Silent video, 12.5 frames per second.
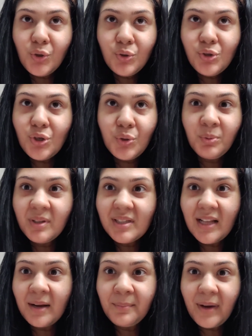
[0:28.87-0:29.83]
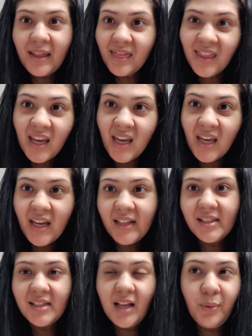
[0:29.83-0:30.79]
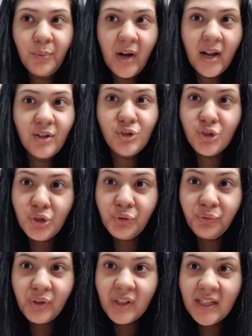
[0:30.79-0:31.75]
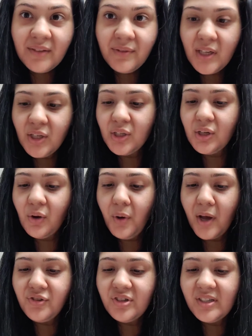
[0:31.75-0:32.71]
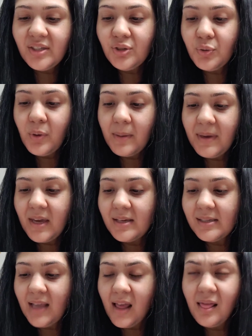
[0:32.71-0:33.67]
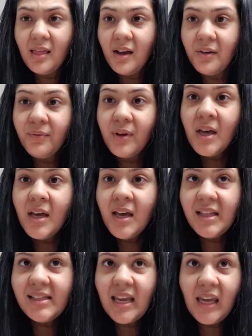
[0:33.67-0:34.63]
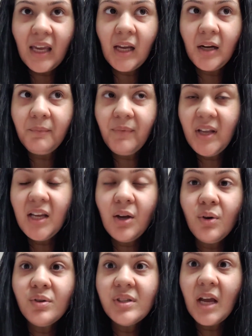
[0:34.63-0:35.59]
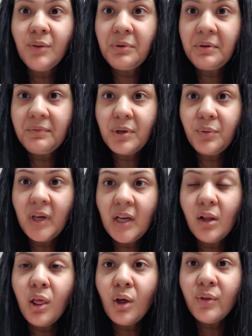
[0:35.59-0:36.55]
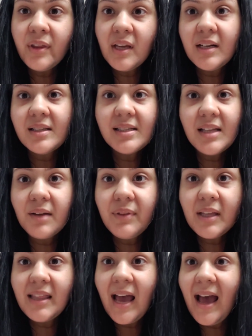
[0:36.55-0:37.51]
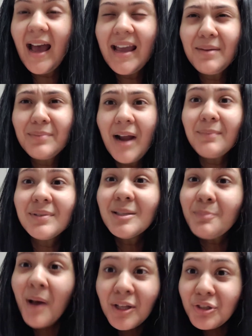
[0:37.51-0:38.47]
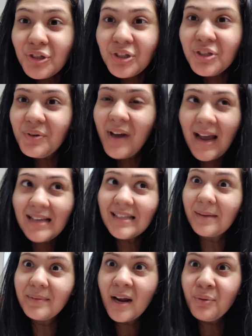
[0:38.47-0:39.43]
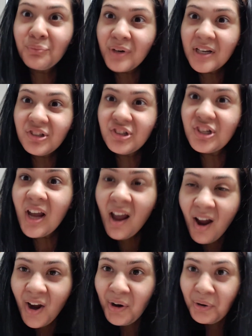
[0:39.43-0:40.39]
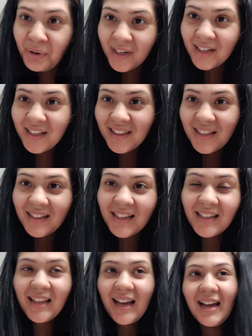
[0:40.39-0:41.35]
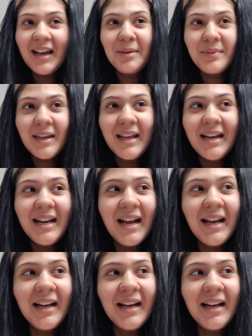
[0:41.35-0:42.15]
YouTube. It's not my thing. It's not what I do for a living. You know, I just do it because I love taking videos and reviewing clothing and stuff like that. I am not sponsored, you guys. I'm not rich or anything like that. I mean,